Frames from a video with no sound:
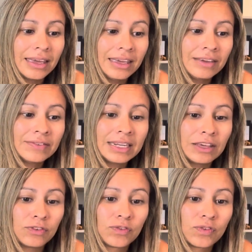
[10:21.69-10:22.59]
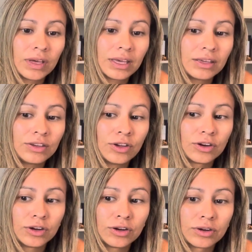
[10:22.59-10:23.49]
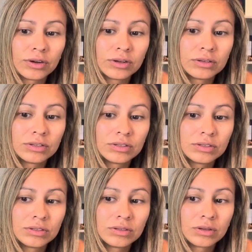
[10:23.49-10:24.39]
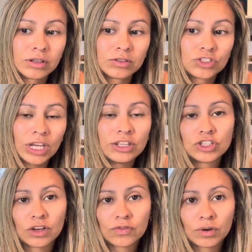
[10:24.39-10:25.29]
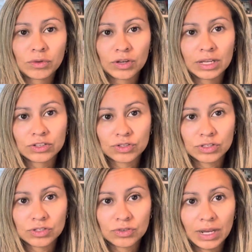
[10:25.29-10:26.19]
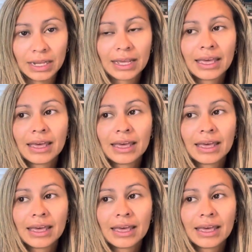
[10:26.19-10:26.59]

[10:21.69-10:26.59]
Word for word: even if you're changing from your interest rate,